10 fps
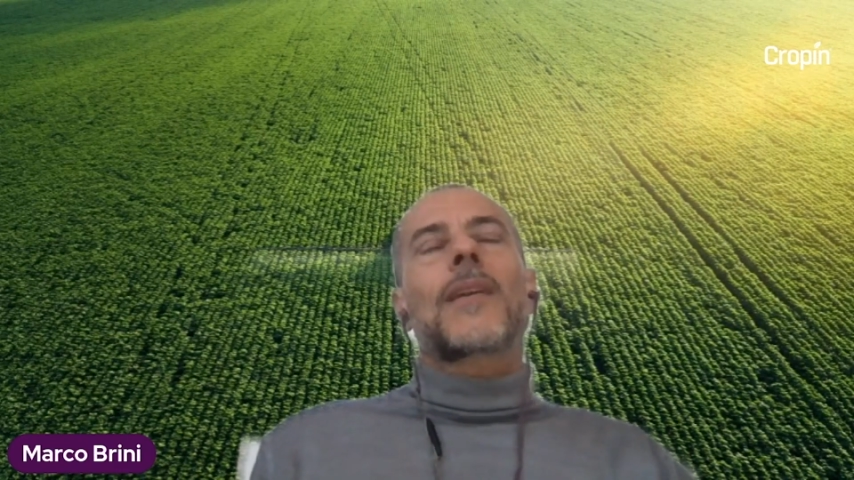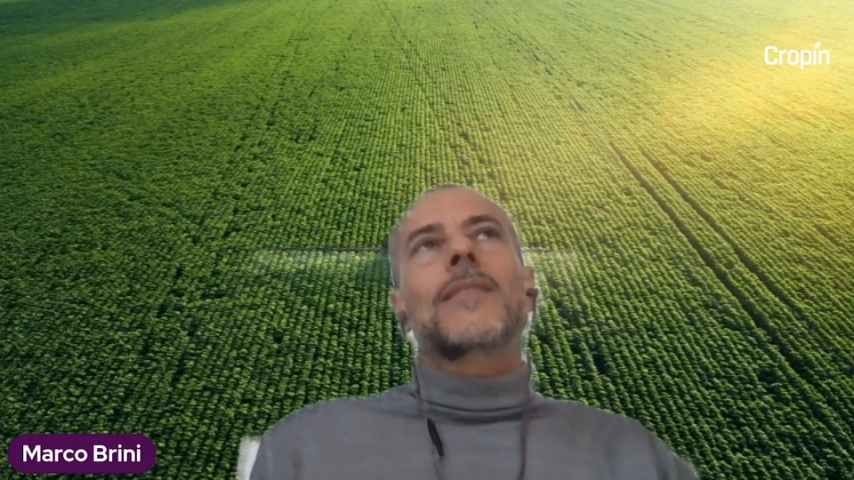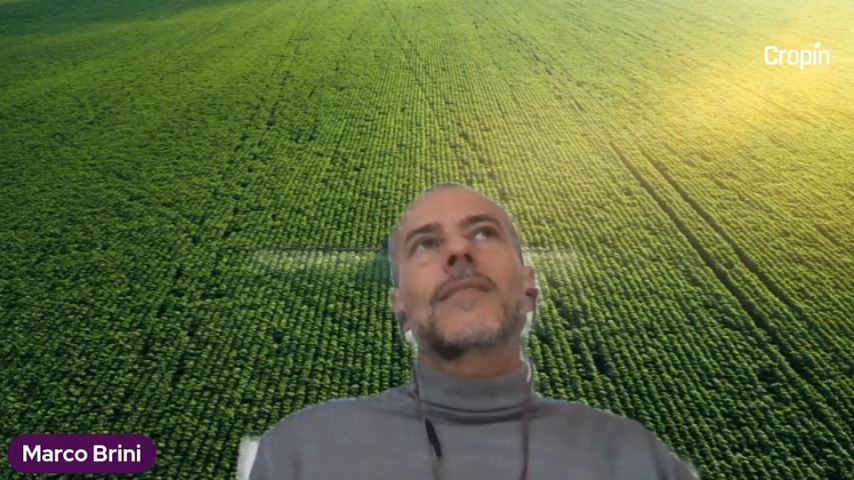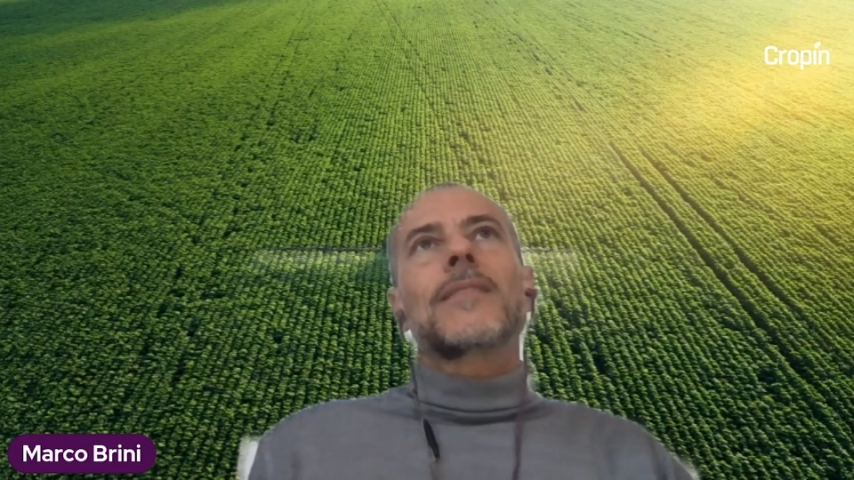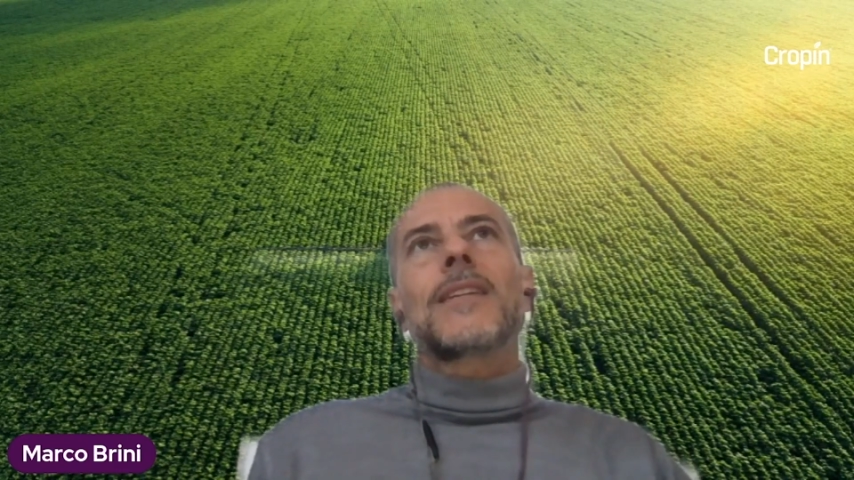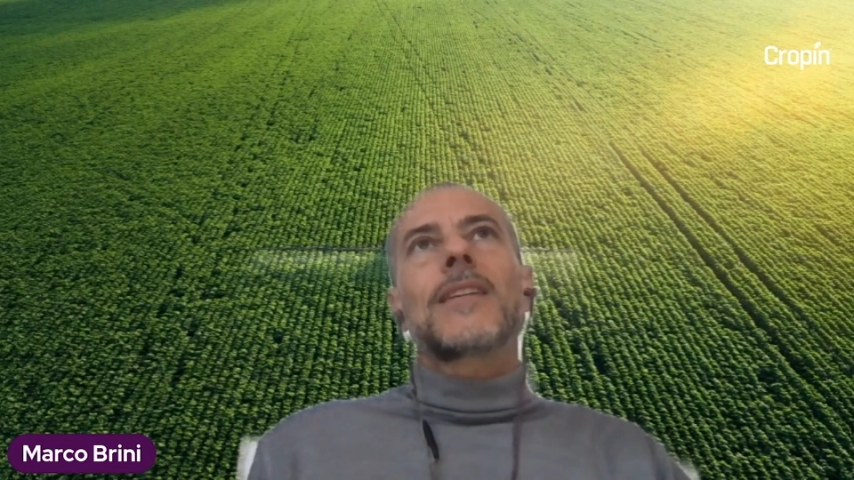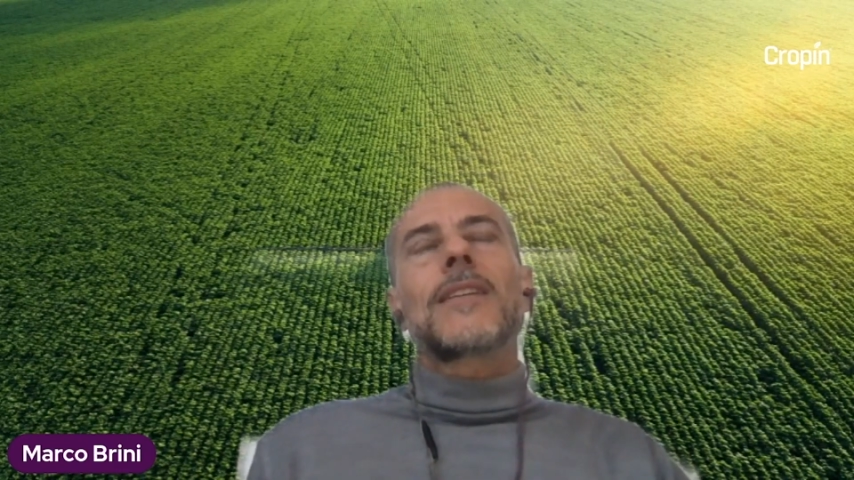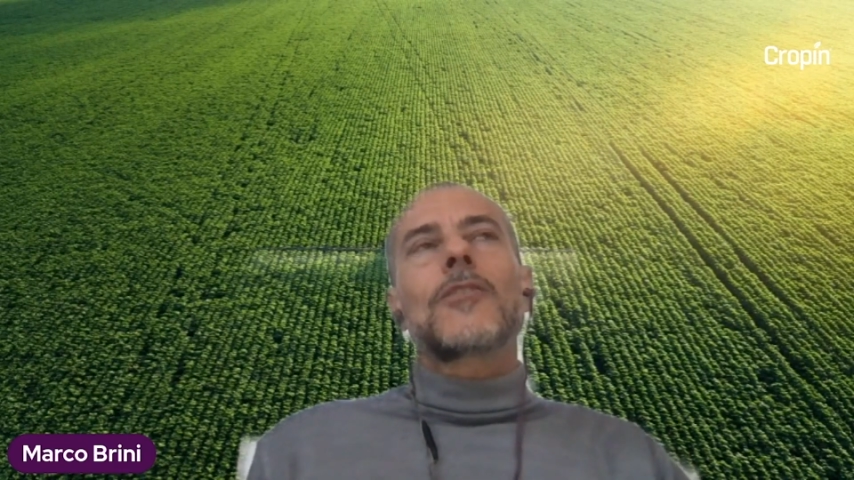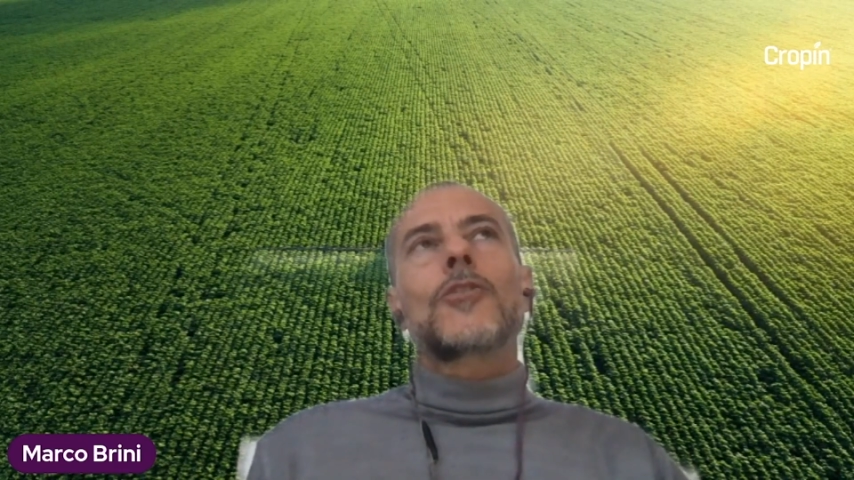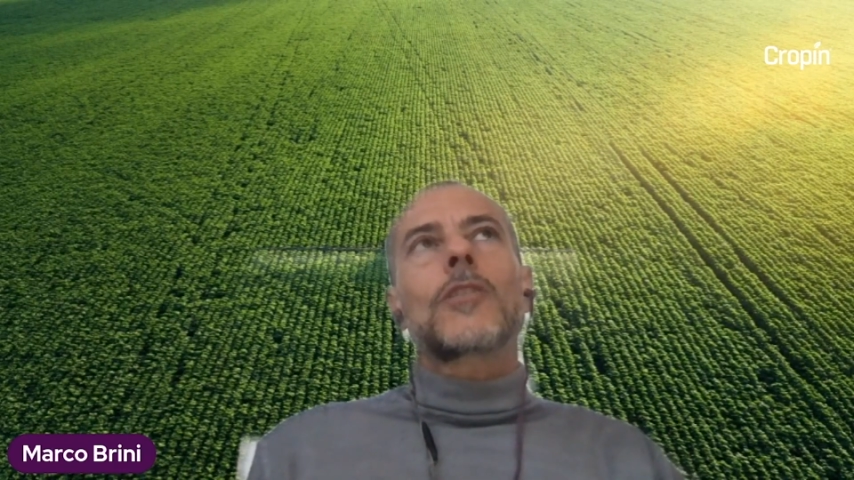
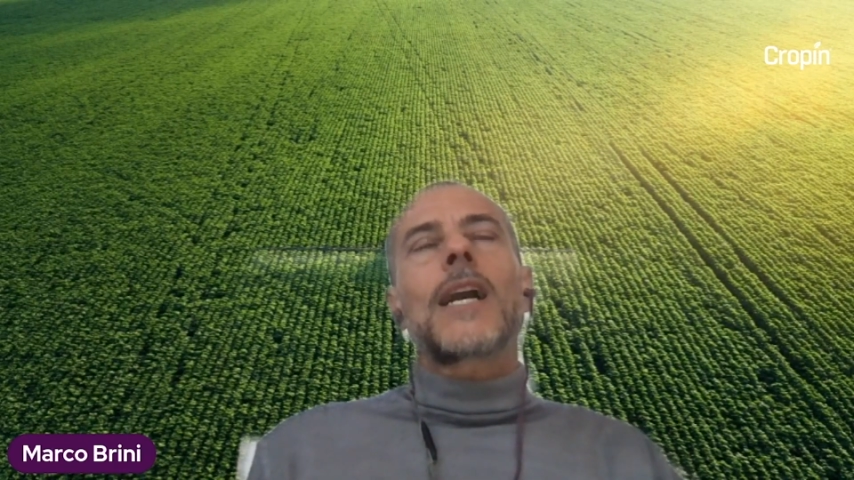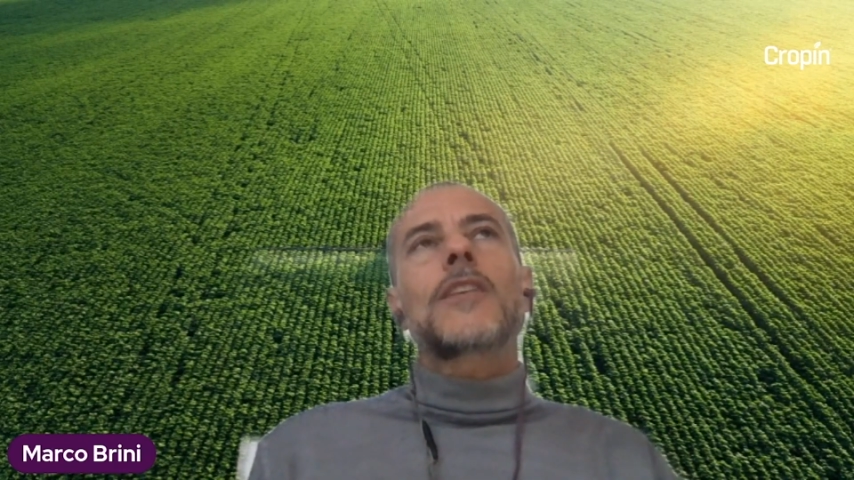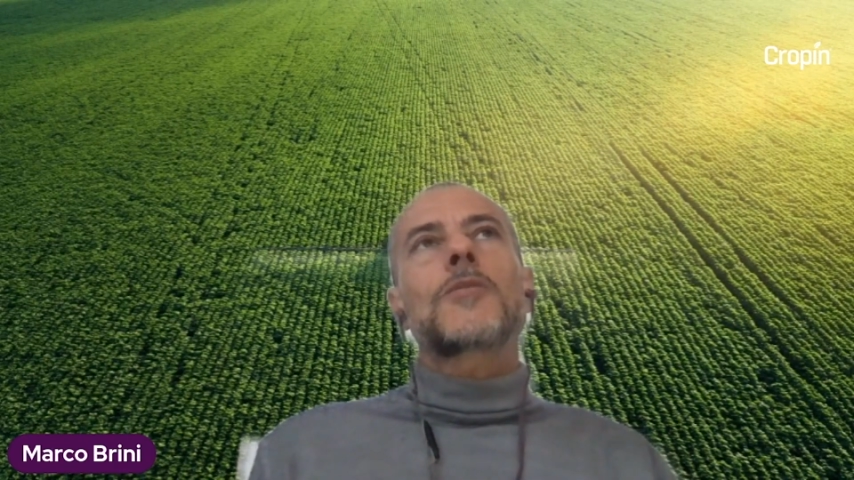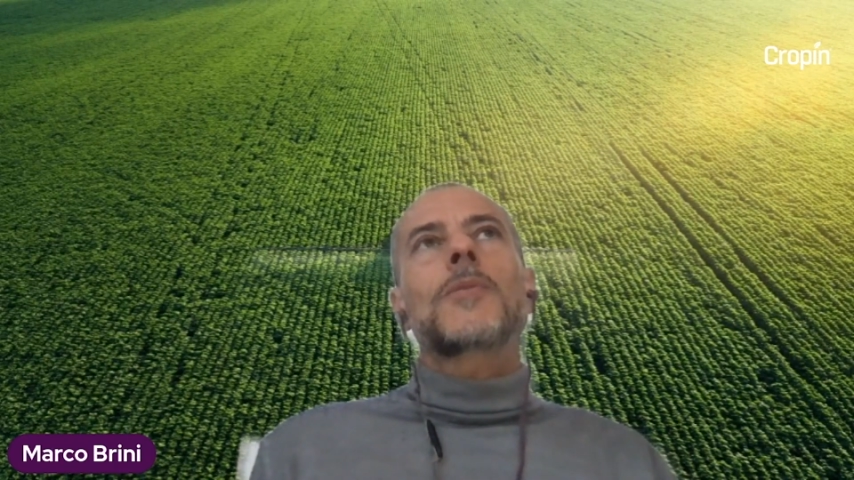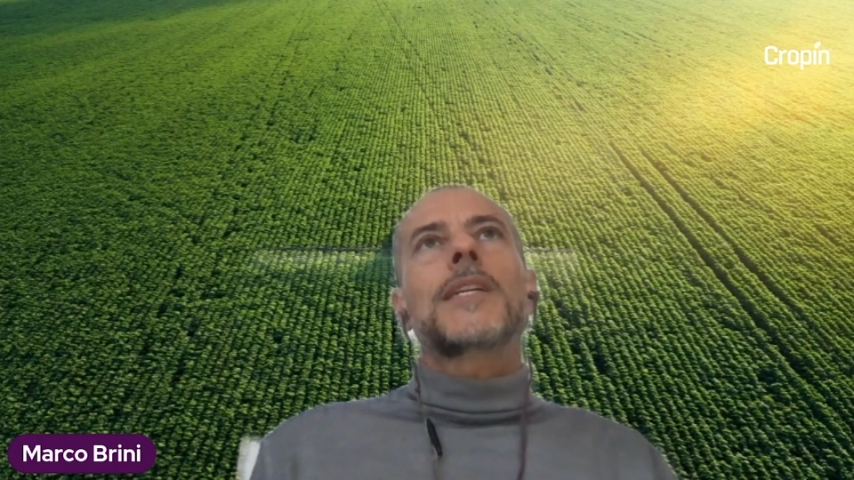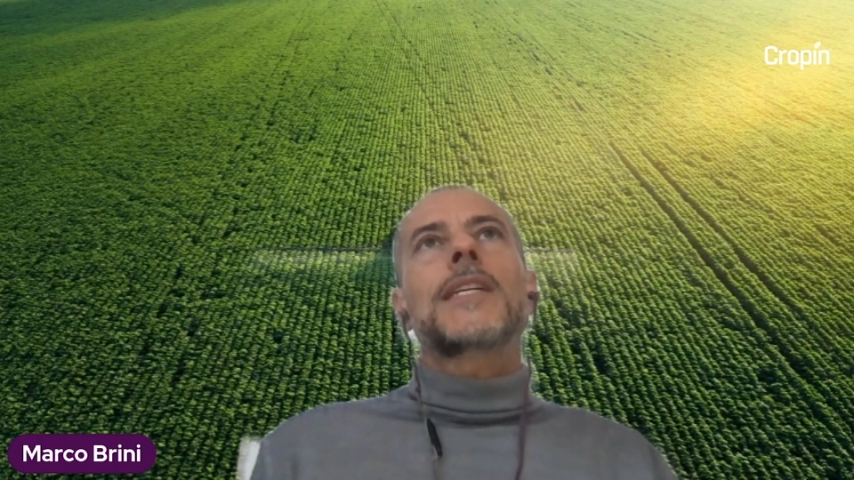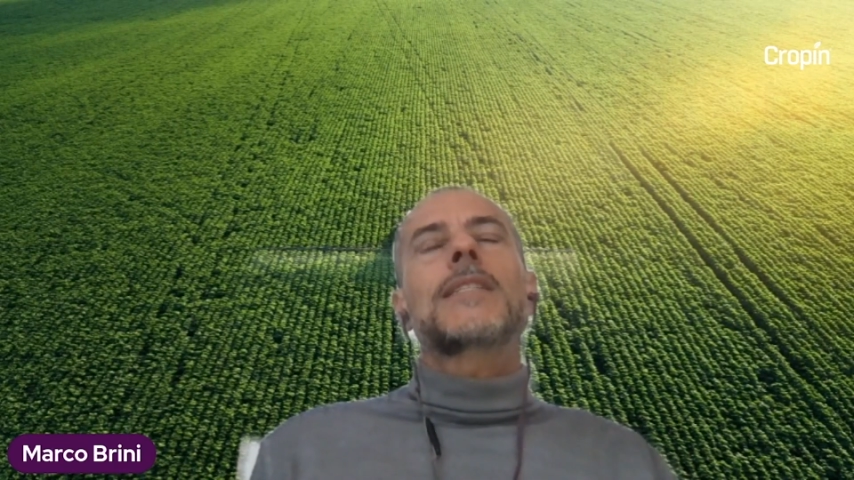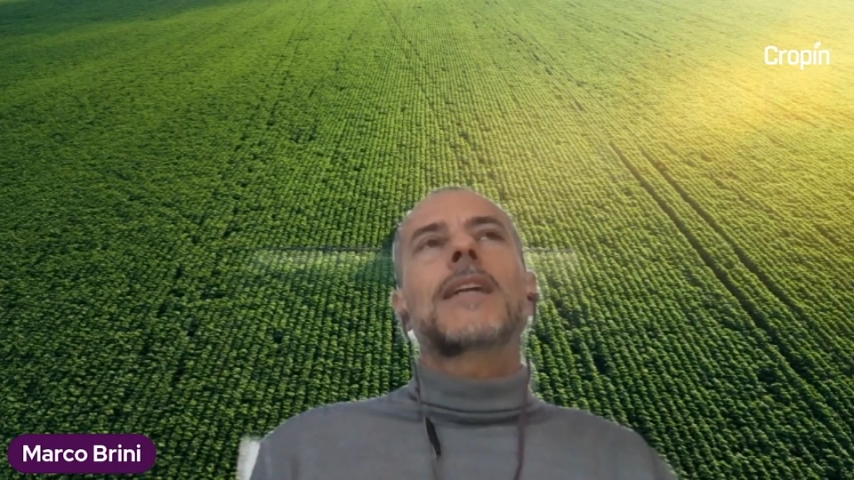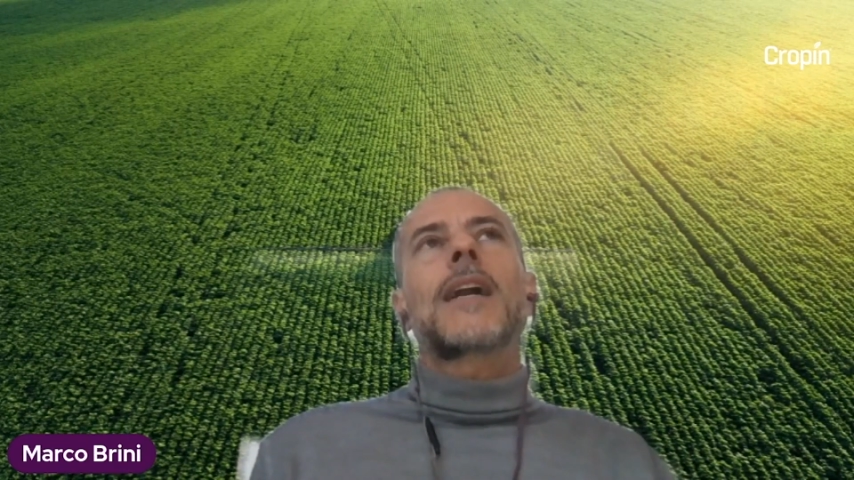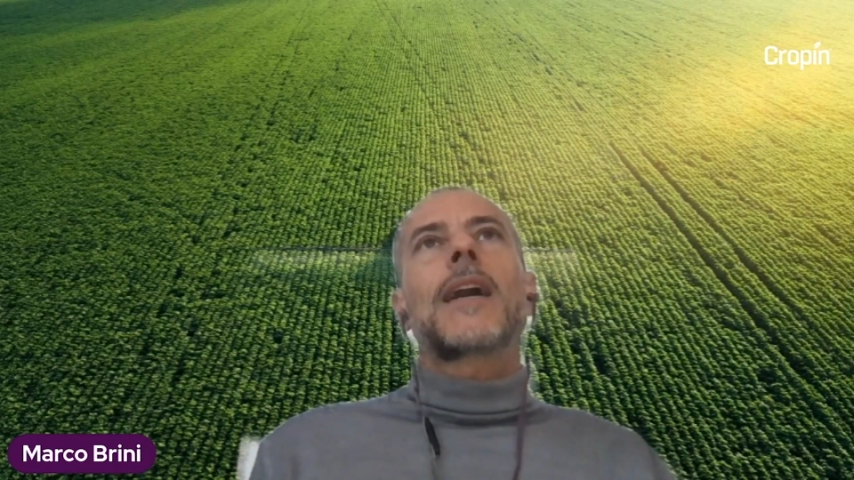the short answer
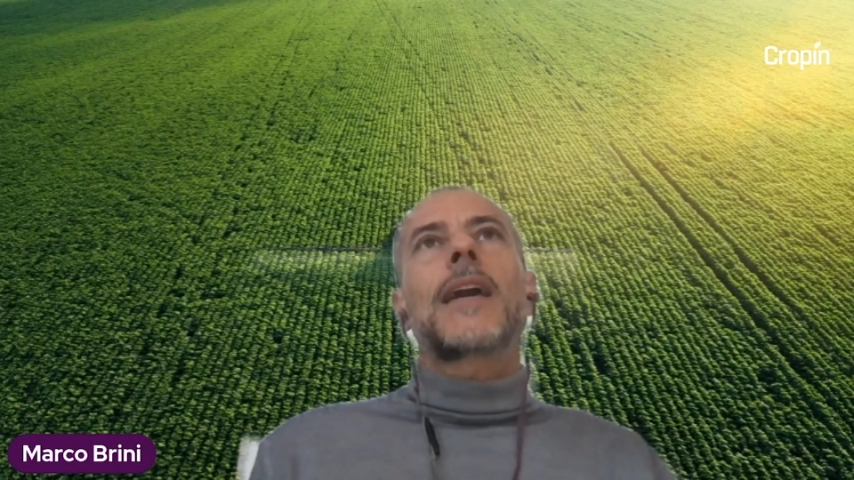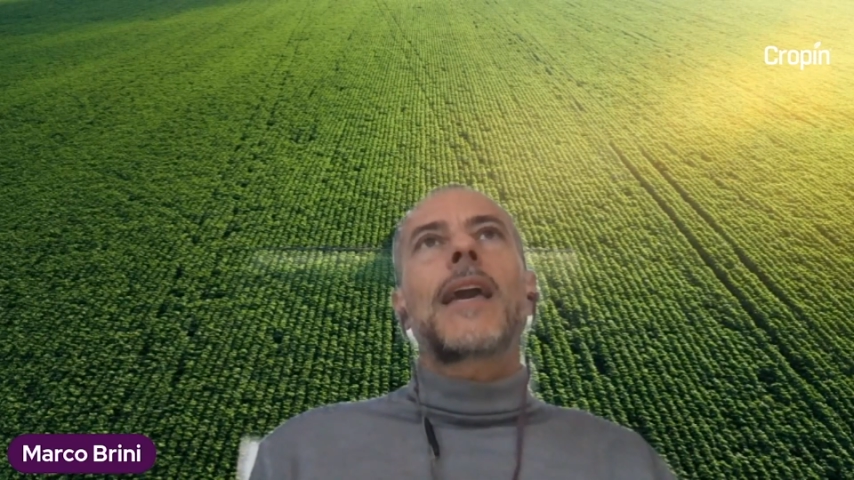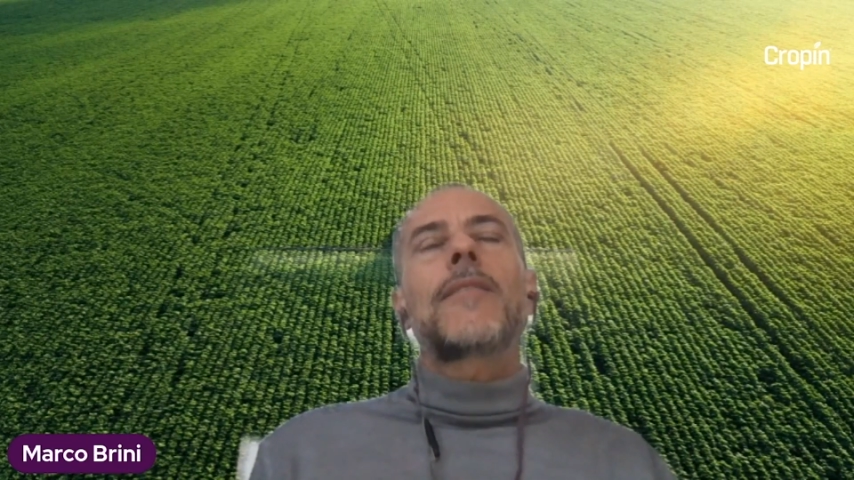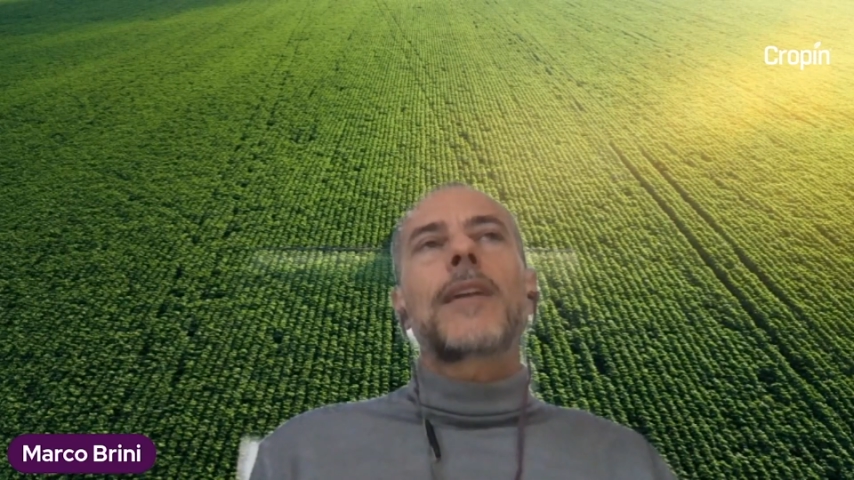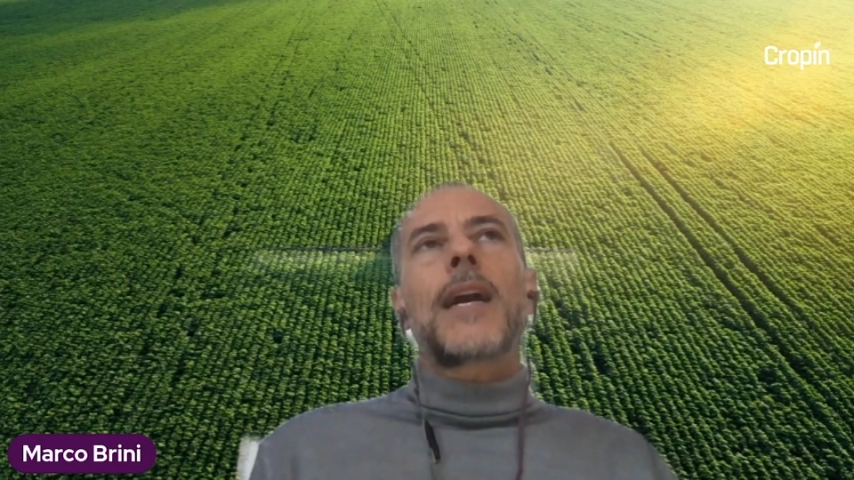is every